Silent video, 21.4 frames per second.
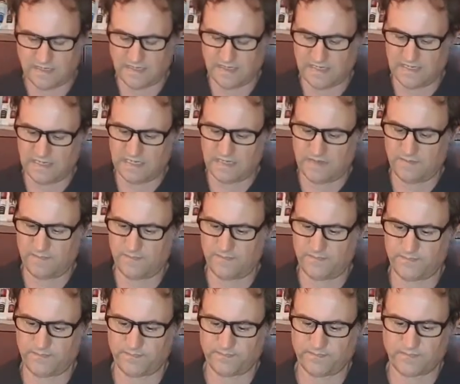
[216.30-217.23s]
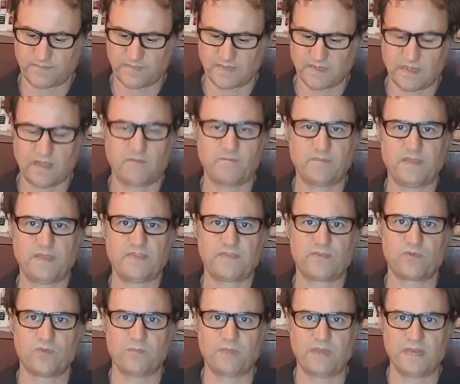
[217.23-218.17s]
I've been
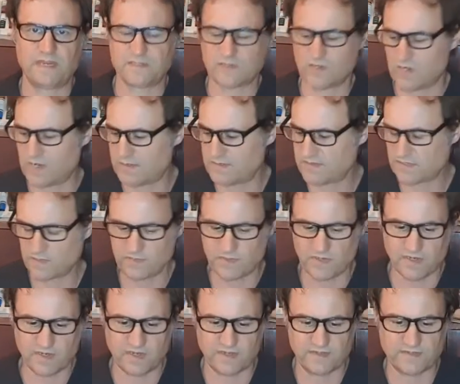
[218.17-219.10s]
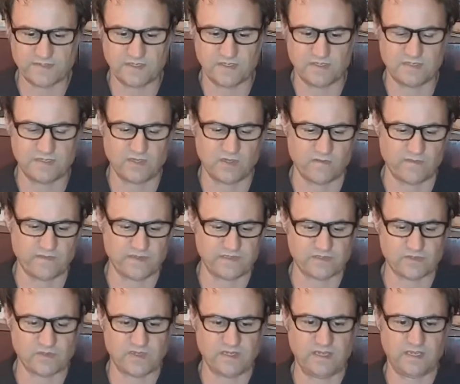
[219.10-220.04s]
through it many times, so I'm not going to delve
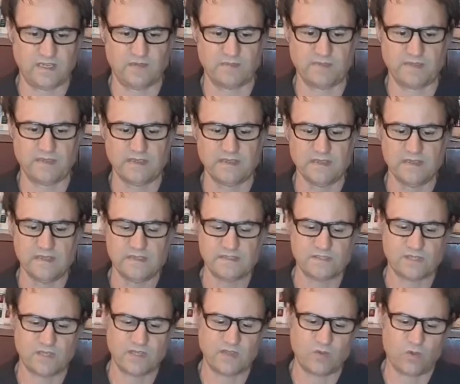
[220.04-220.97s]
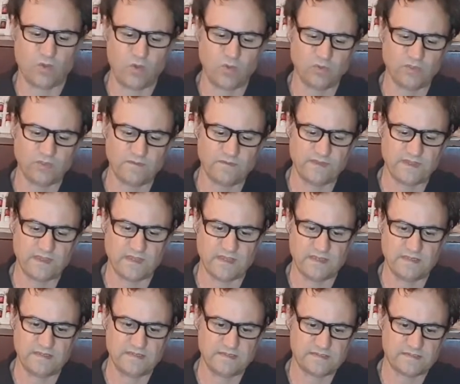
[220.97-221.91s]
into it here. But so all
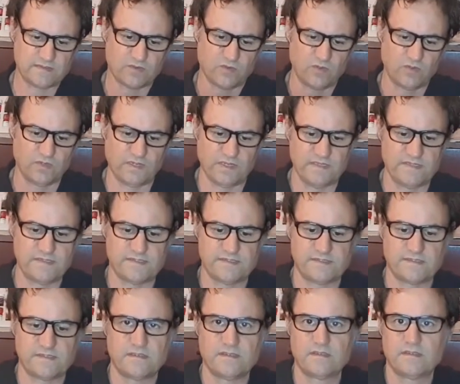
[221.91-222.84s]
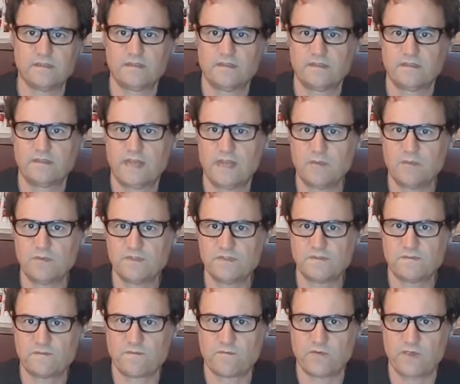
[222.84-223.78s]
this that
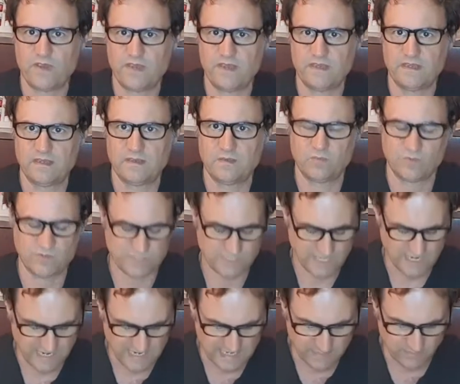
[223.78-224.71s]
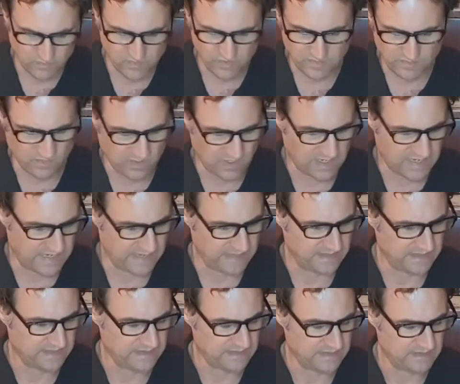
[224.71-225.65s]
was free, which came with
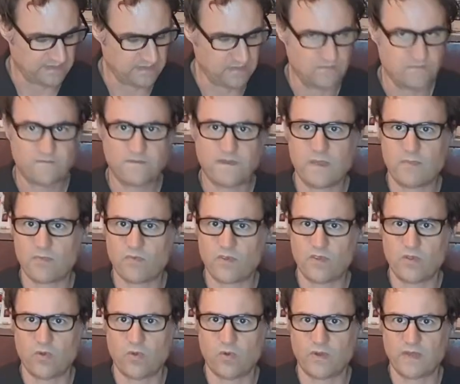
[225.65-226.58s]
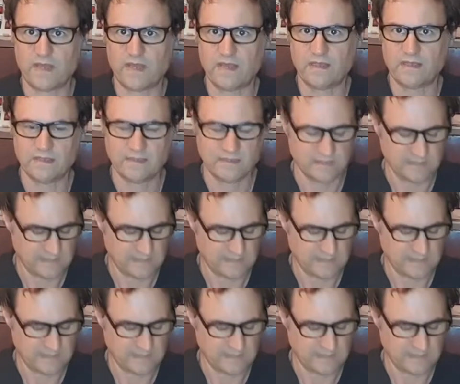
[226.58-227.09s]
my February order.